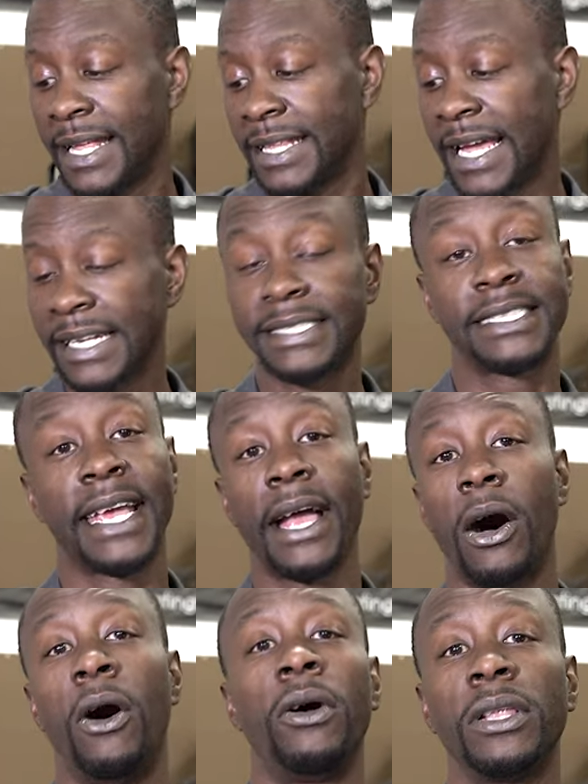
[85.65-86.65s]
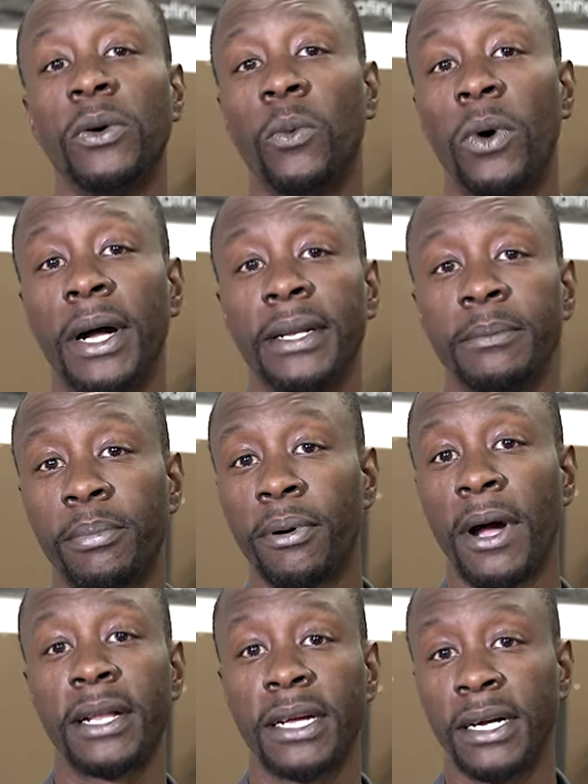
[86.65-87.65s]
That is a all-in-one
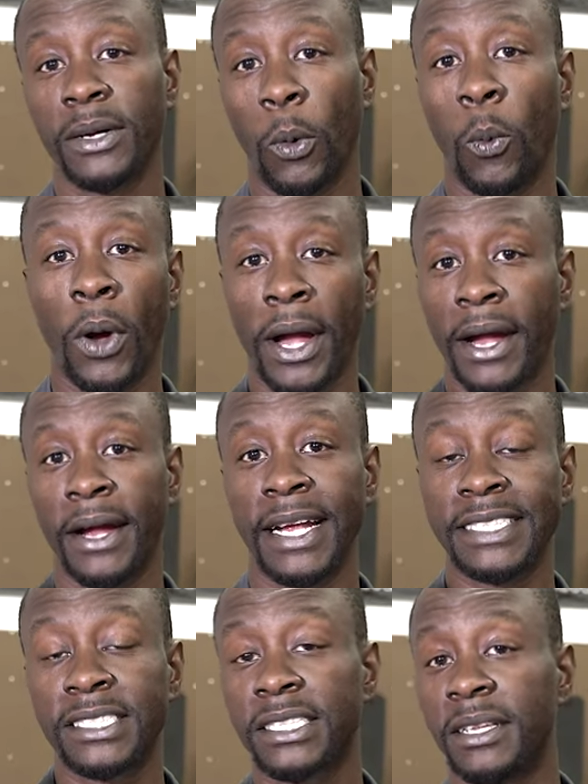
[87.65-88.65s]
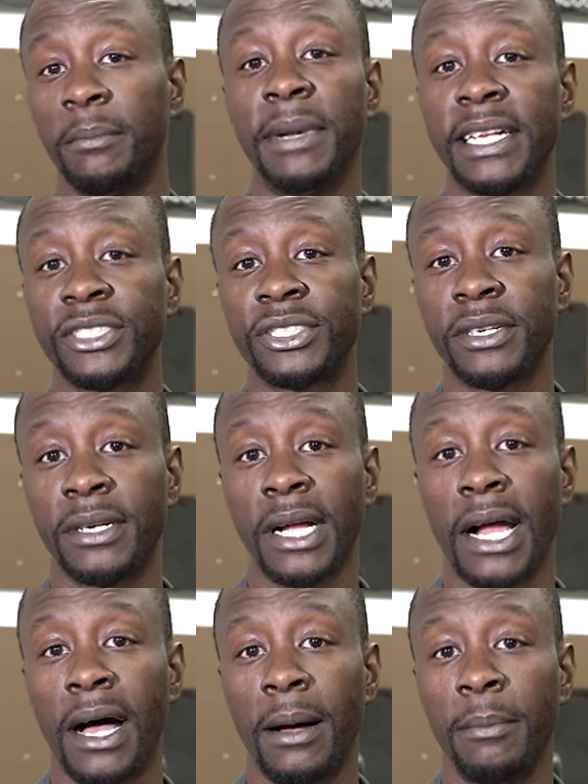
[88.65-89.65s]
product where it's a diminishing
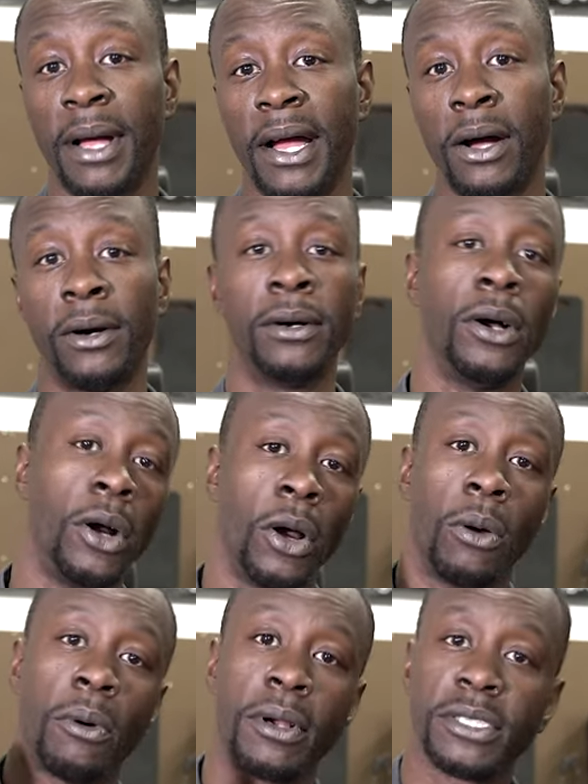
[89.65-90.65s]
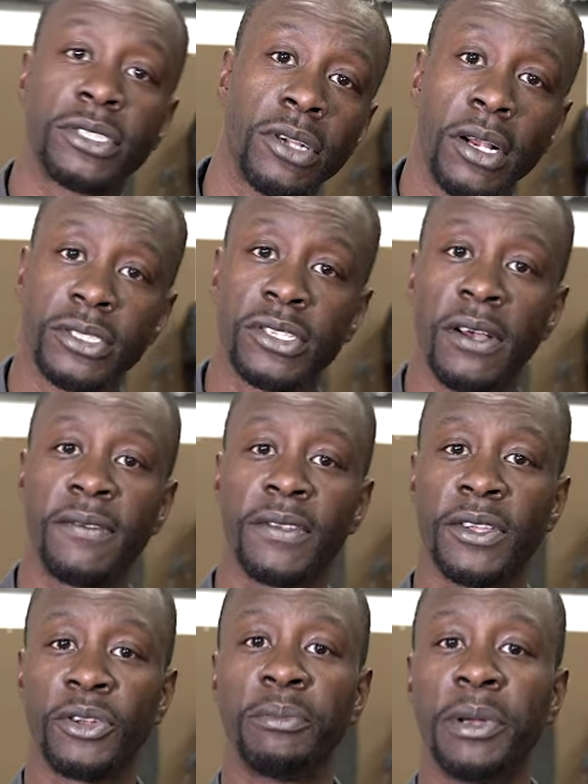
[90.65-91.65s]
compound where it starts off a
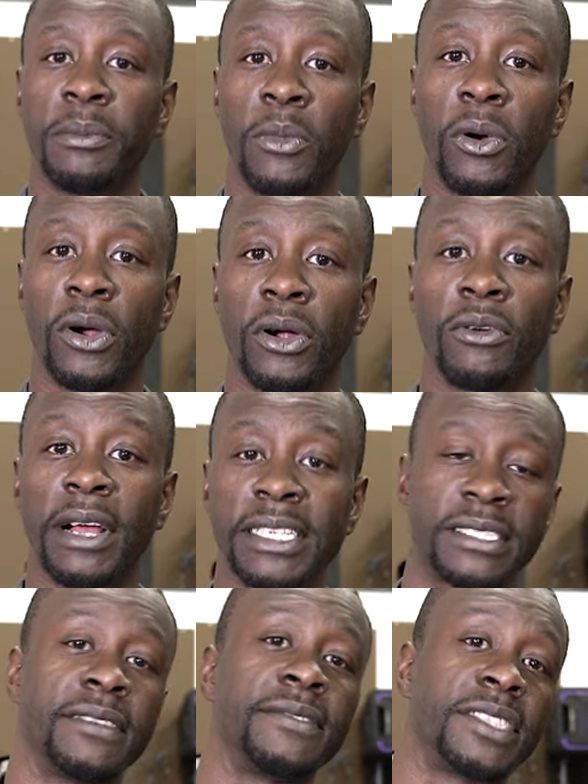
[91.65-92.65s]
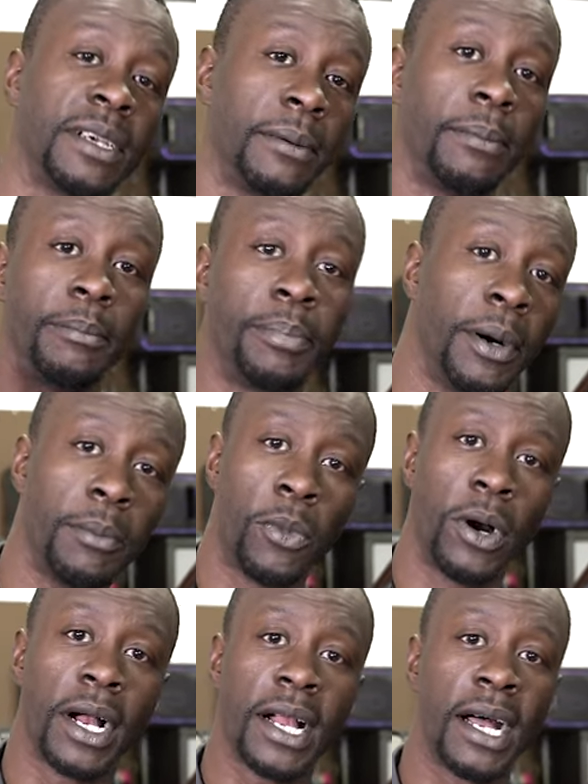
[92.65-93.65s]
little bit more aggressive to put
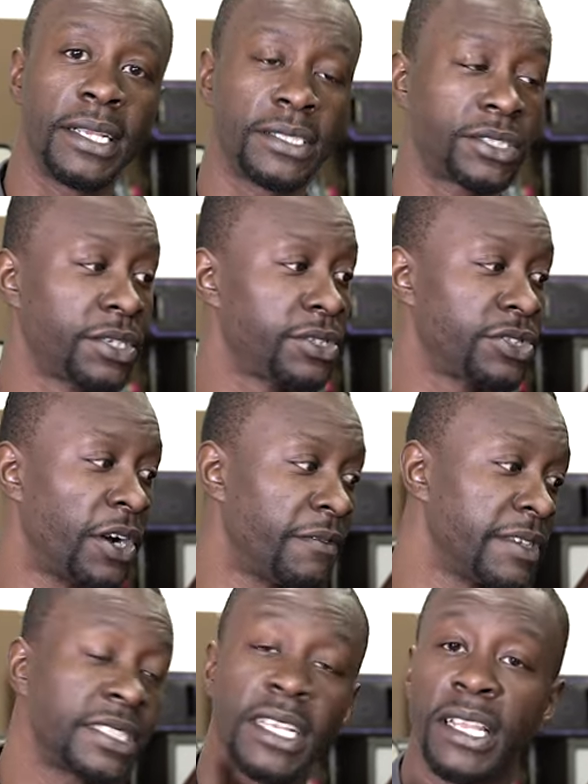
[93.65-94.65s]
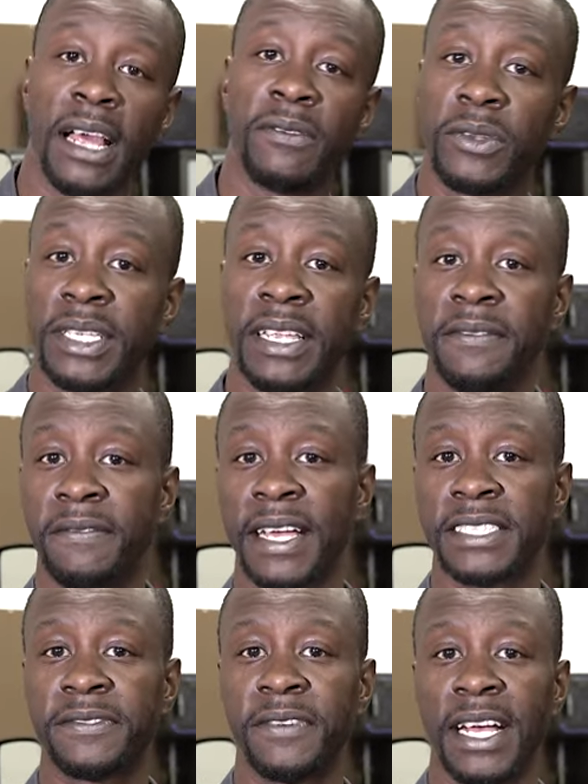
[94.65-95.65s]
more cutting to the surface and level
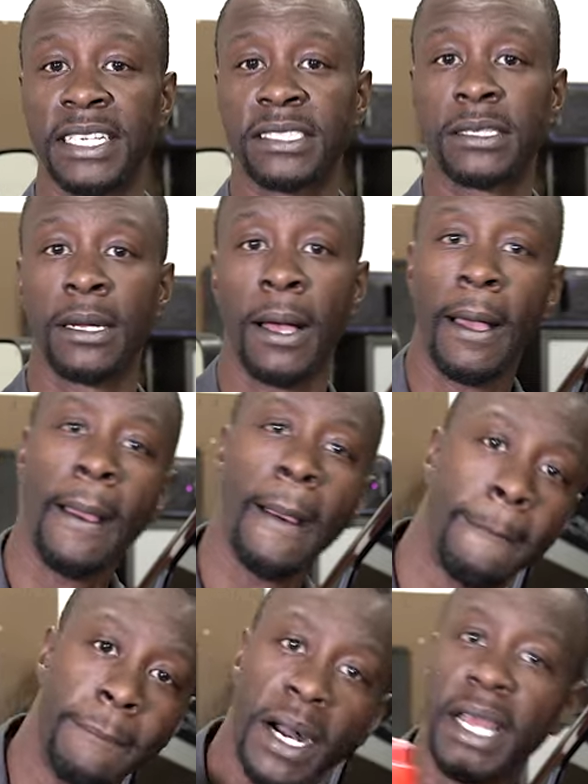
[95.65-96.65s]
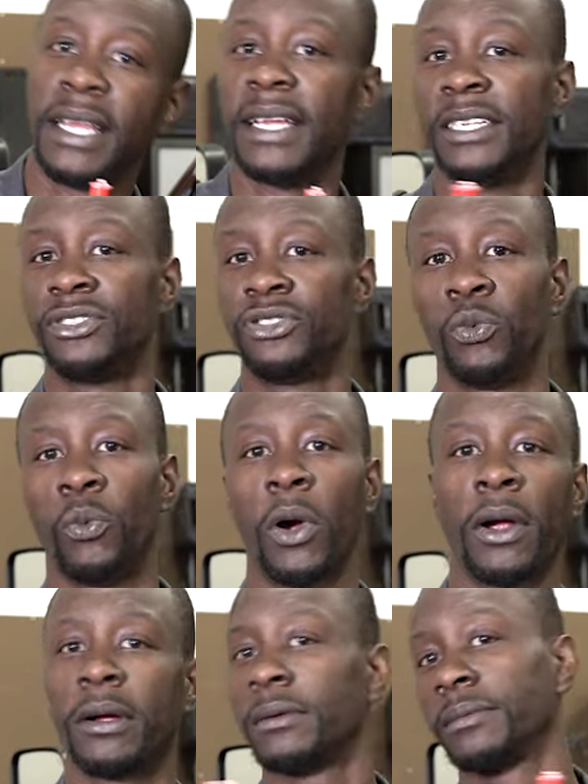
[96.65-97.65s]
defects faster. But as you
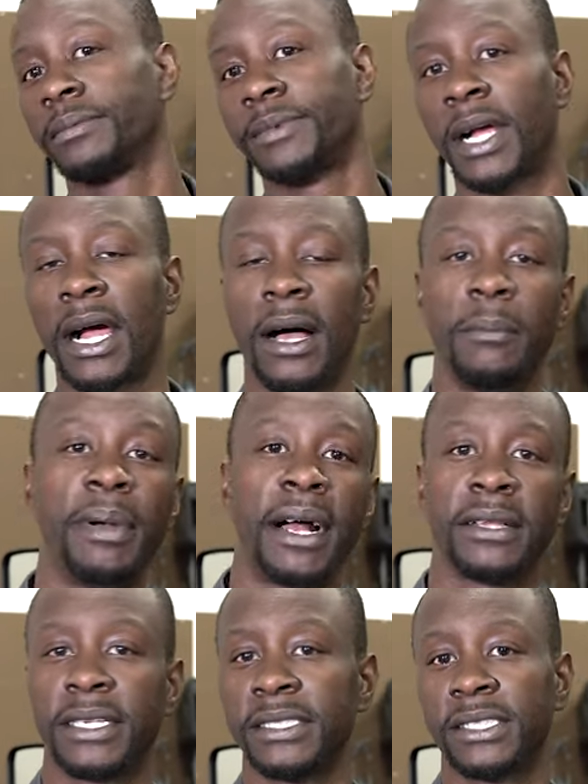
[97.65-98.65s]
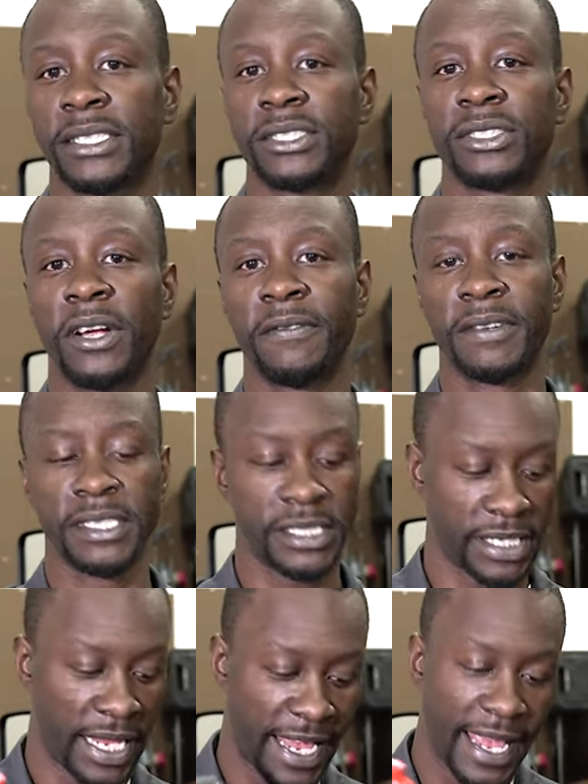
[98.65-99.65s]
work the compound into the
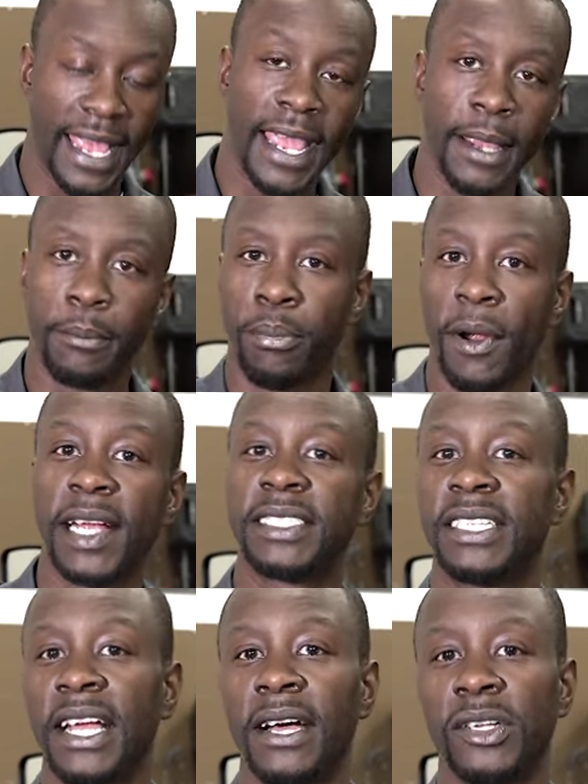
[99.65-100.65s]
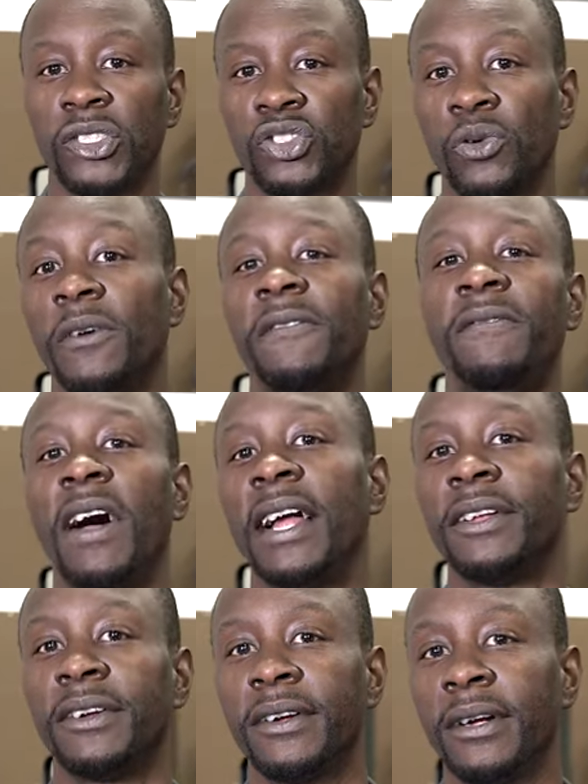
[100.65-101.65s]
surface, it breaks down into a
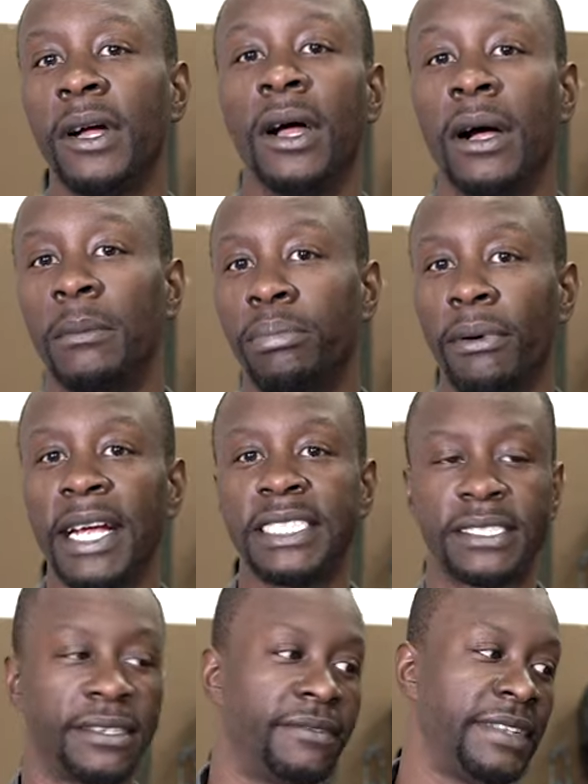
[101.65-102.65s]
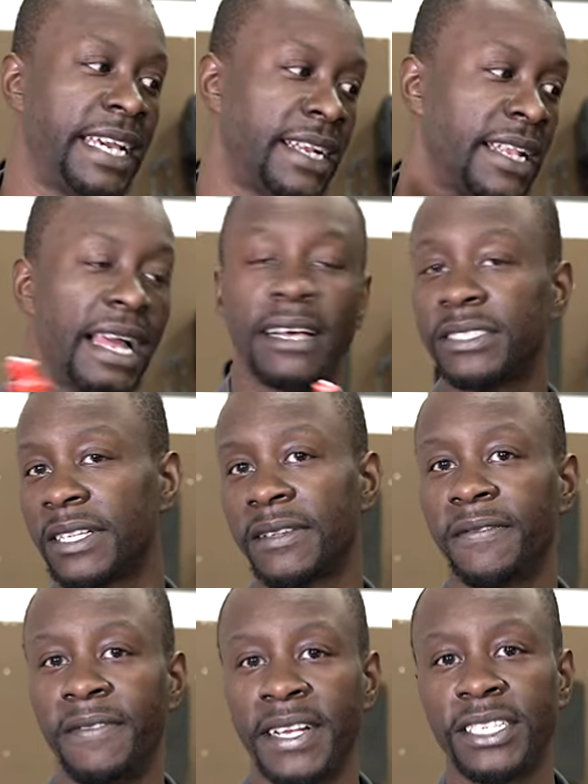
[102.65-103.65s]
finer abrasive that allows it
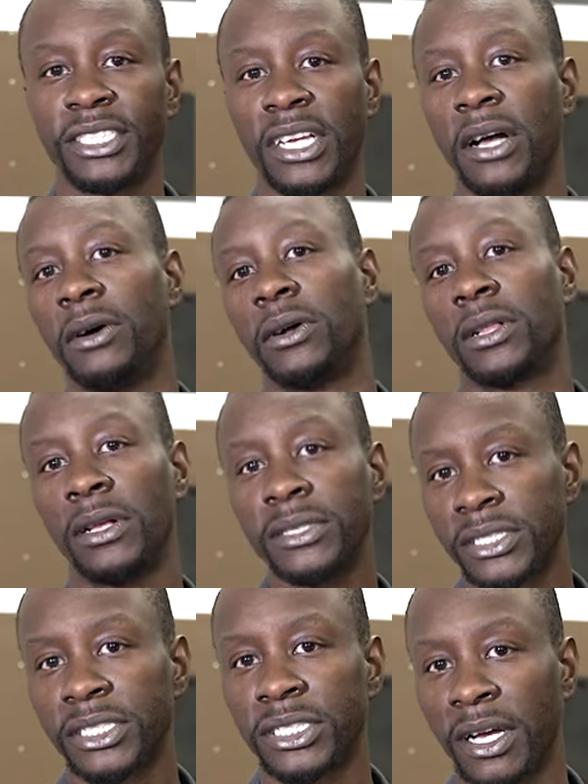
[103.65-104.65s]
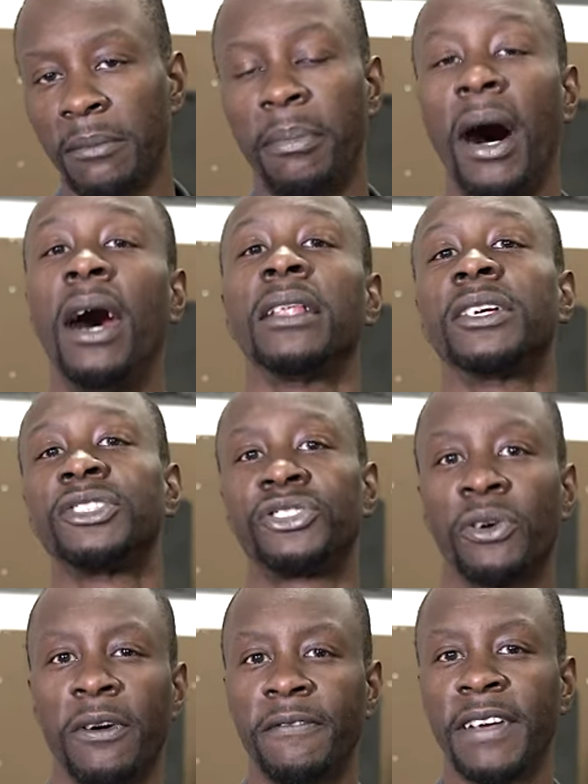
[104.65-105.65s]
to finish out closer to a polish
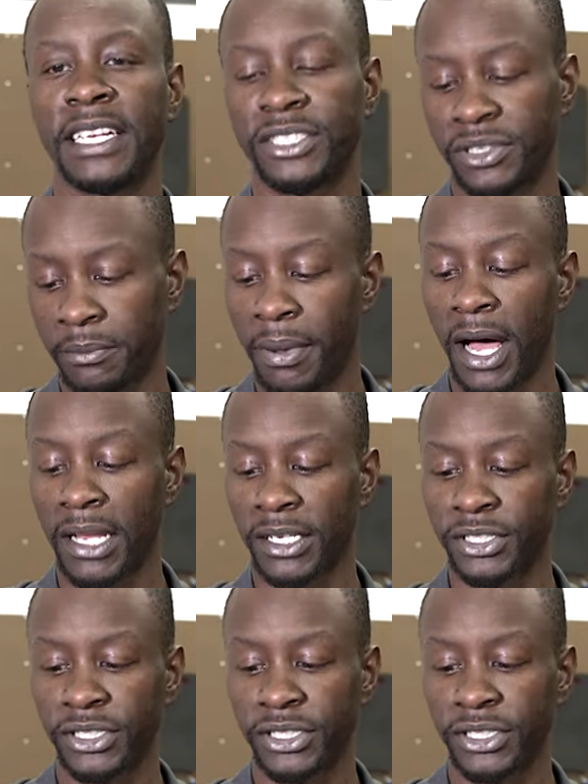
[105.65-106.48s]
or finish finishing polish.